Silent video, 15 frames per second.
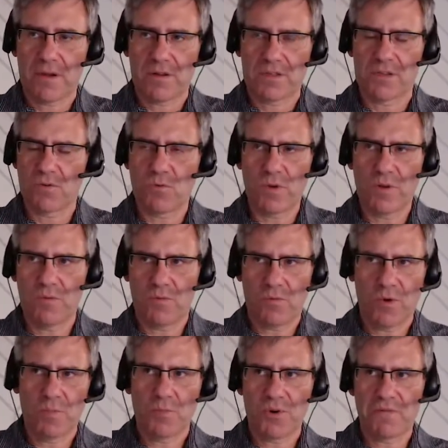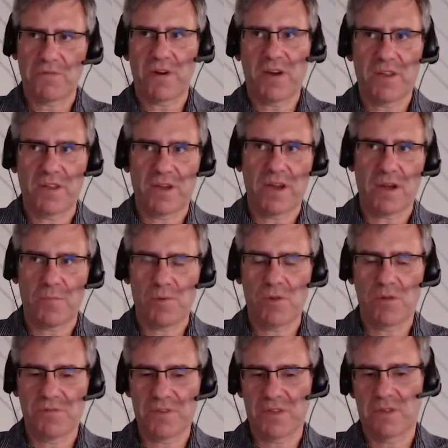so we provide a
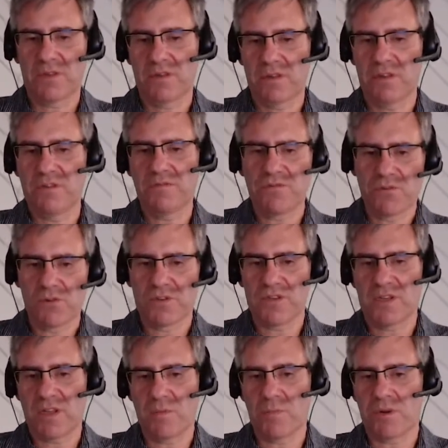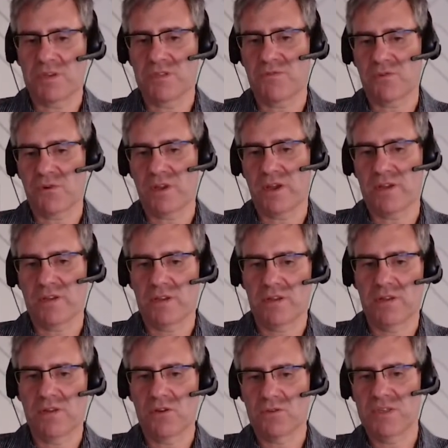couple of default templates for that.
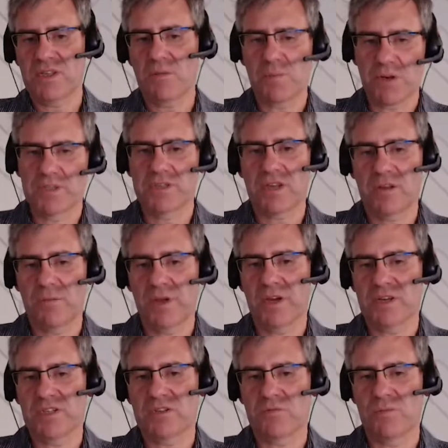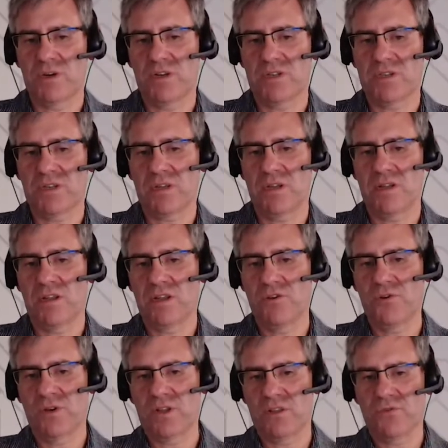Those templates can be customized, and then
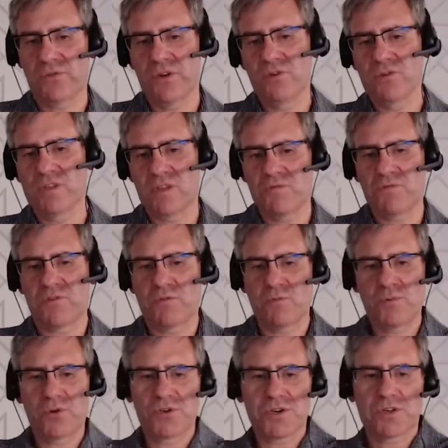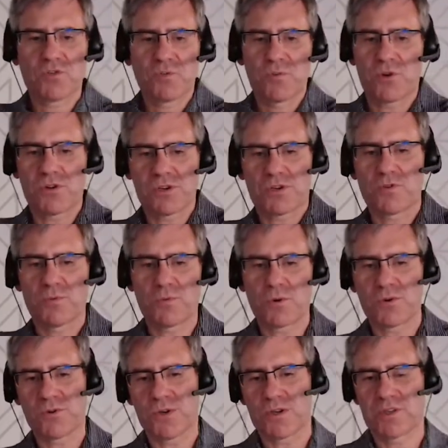you can reuse them from project to project to
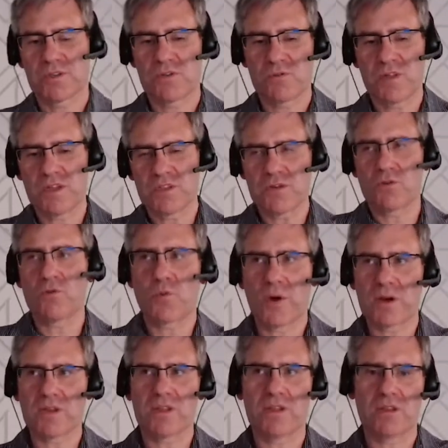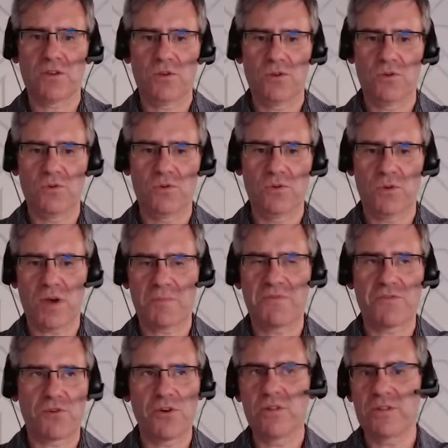project. So that's your work that you do up
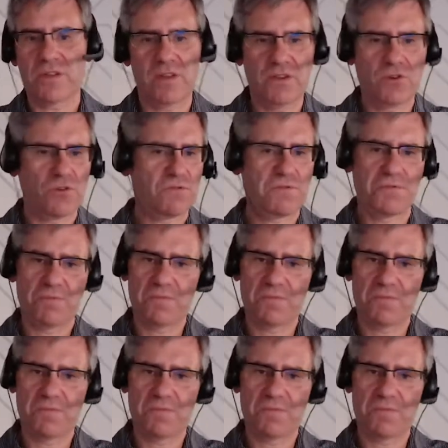front, and your